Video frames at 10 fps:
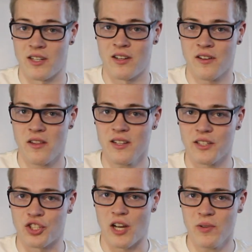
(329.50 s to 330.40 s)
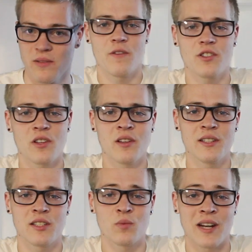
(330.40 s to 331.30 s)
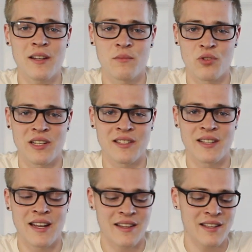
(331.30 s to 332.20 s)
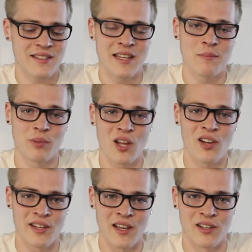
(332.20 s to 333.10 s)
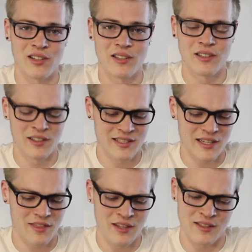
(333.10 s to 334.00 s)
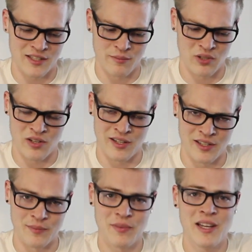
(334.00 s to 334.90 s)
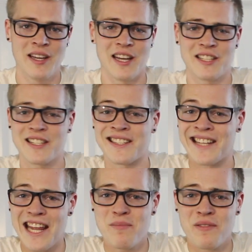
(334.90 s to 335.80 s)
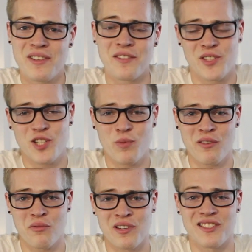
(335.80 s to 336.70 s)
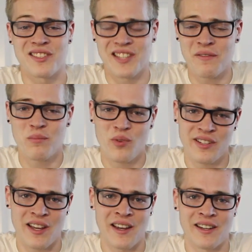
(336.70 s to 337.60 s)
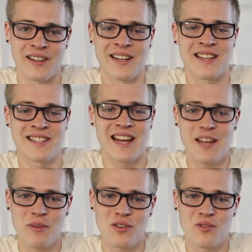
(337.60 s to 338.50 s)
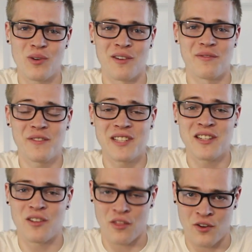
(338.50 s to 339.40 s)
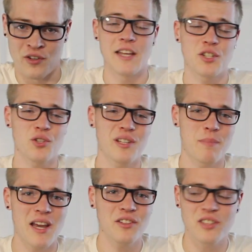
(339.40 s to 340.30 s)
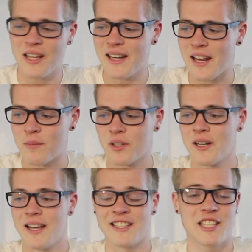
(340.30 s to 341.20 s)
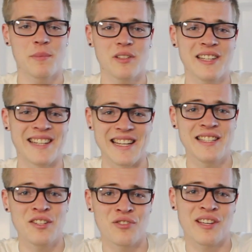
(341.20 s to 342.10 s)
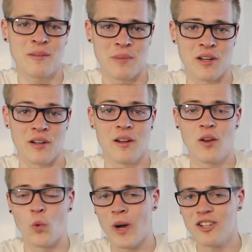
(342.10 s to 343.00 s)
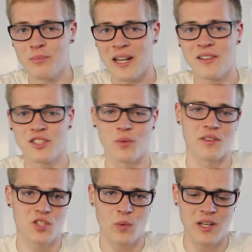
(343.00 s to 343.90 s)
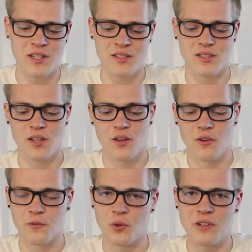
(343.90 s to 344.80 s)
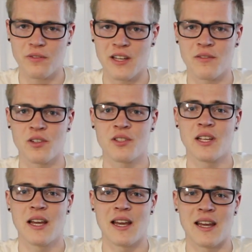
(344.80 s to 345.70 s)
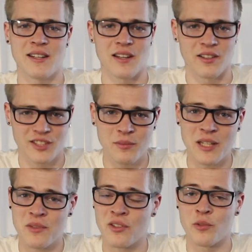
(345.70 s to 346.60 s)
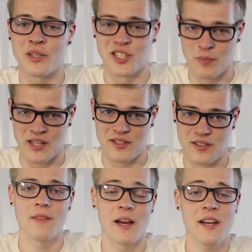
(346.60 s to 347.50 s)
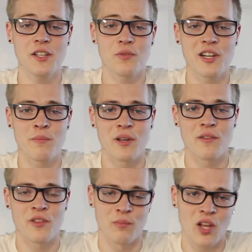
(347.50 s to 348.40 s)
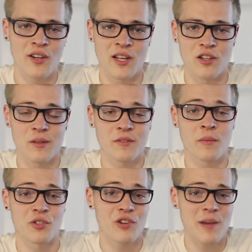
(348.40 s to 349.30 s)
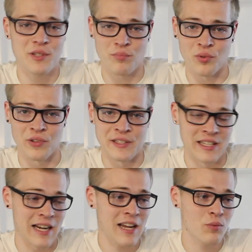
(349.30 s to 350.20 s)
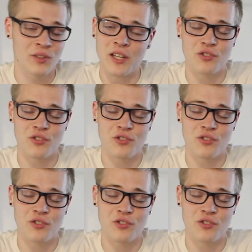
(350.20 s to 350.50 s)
get on to the list, shall we? First on the list is what I am drinking today, and that's the Blonde Ale. Or at least I think that's a Blonde Ale. It sits at an ABV of 6.3 to 7.9 and has an IBU of 15 to 30. It's usually pale to light amber and typically an easy drinking beer, well balanced with sweetness, fruity flavors, and sometimes a little bit of spice. The highest rated beer for the Blonde Ale comes from a Trappist brewery that I will not